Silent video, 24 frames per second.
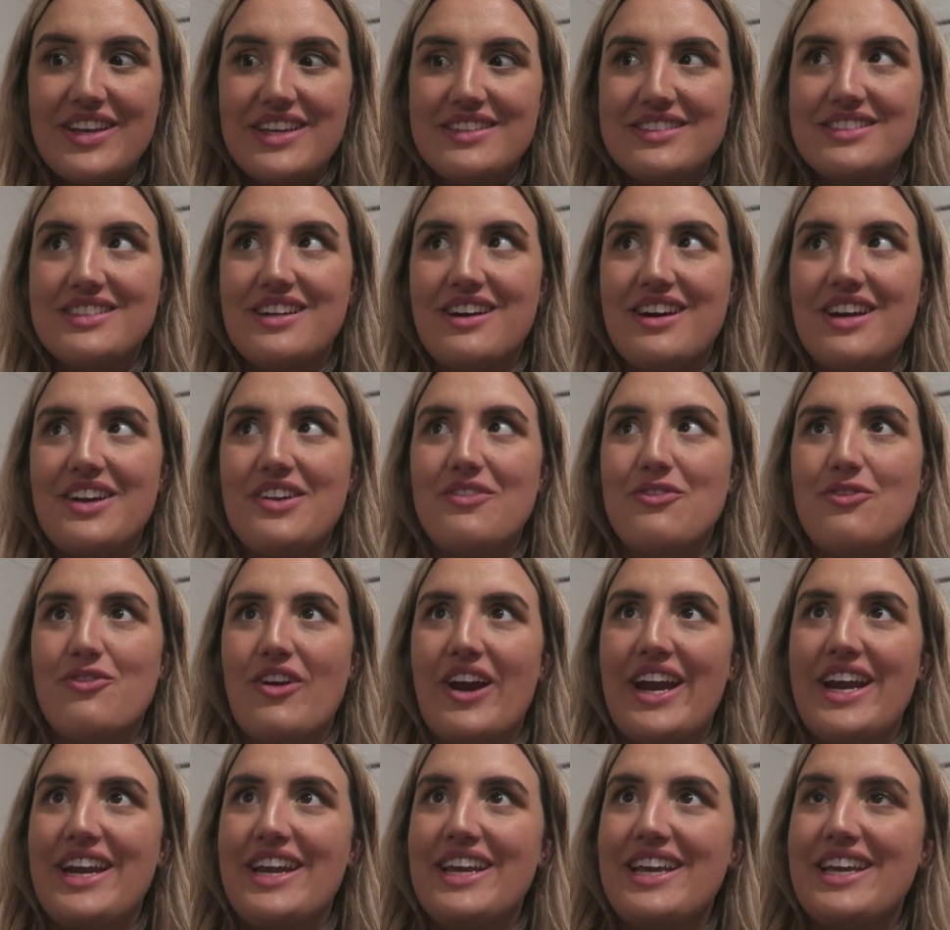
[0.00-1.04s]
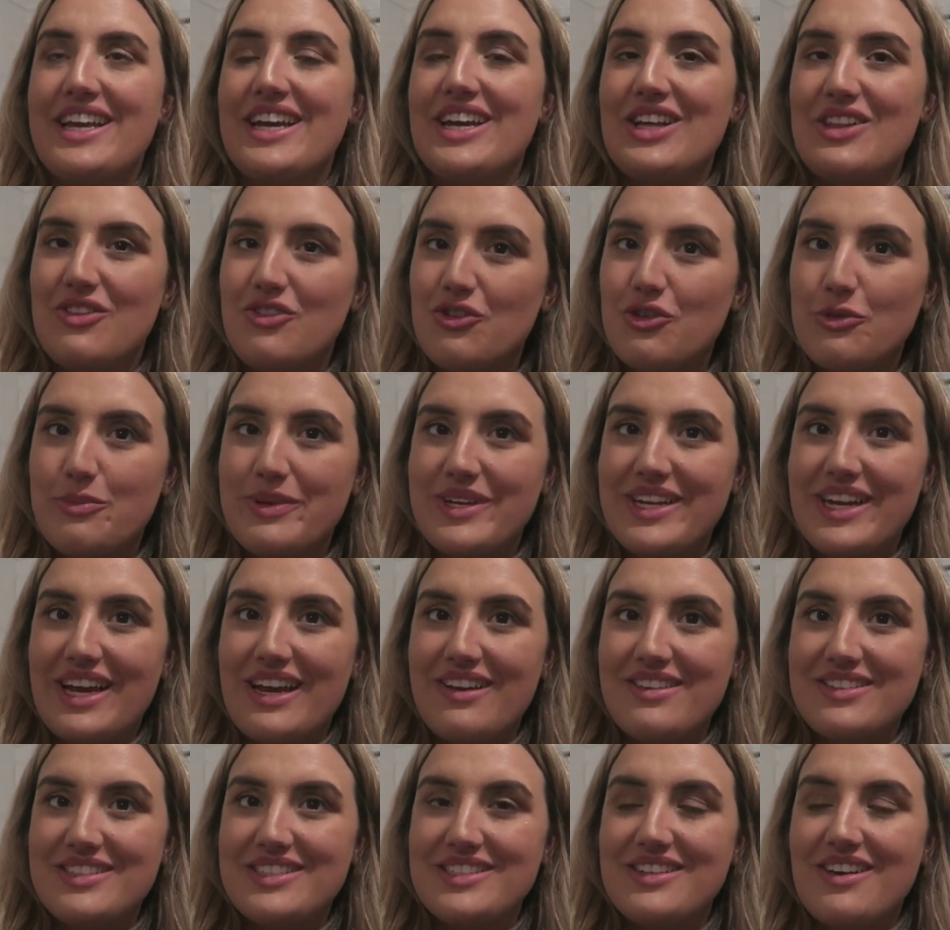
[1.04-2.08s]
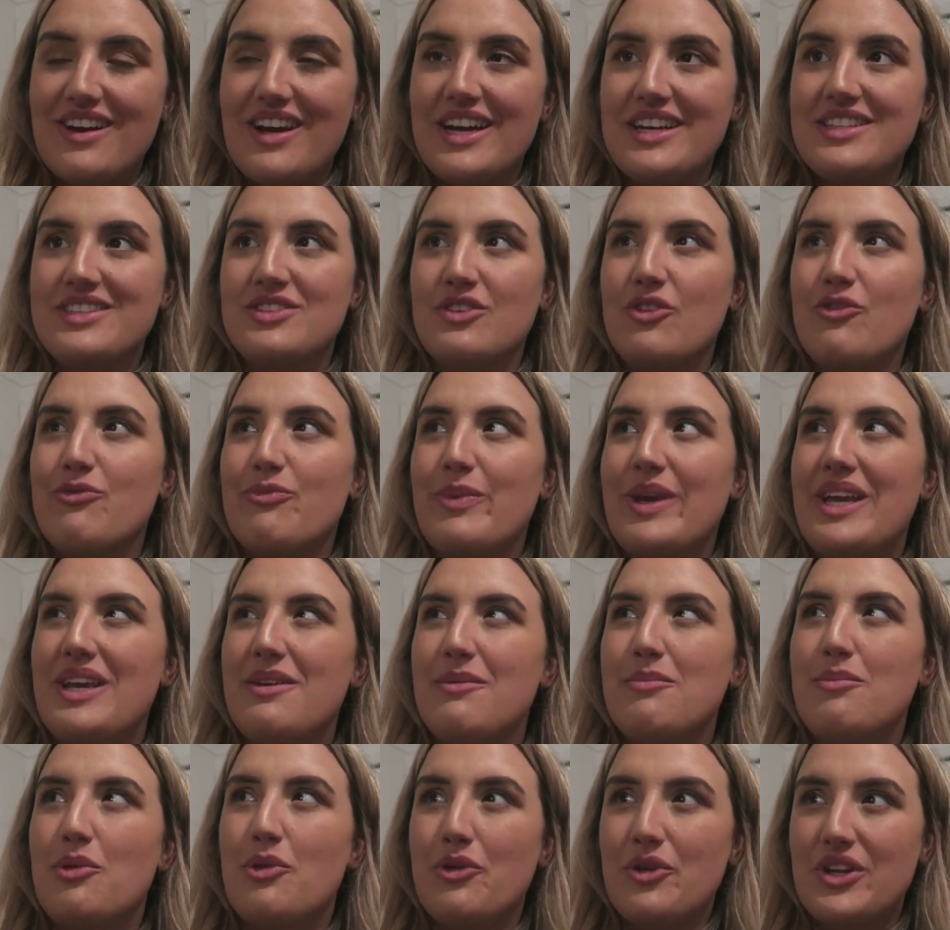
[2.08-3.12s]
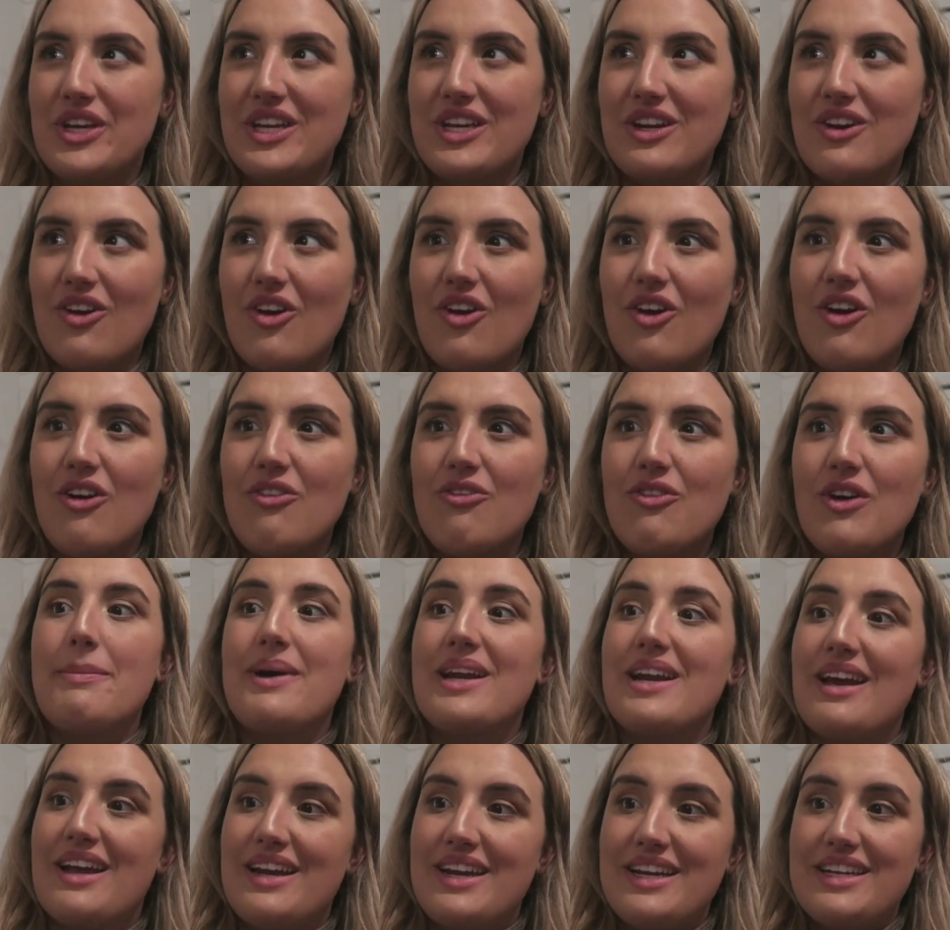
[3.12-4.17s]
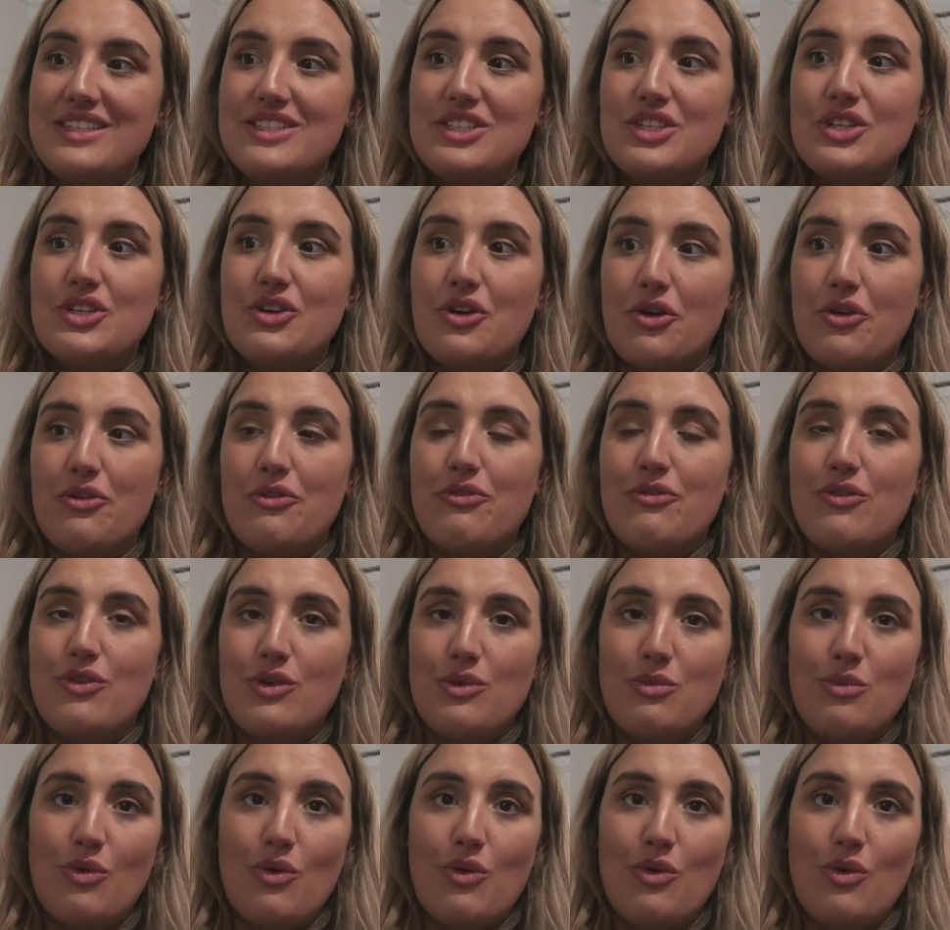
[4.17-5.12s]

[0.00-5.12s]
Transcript: It's kind of raining a little bit outside so I've been putting it off but I need to go for a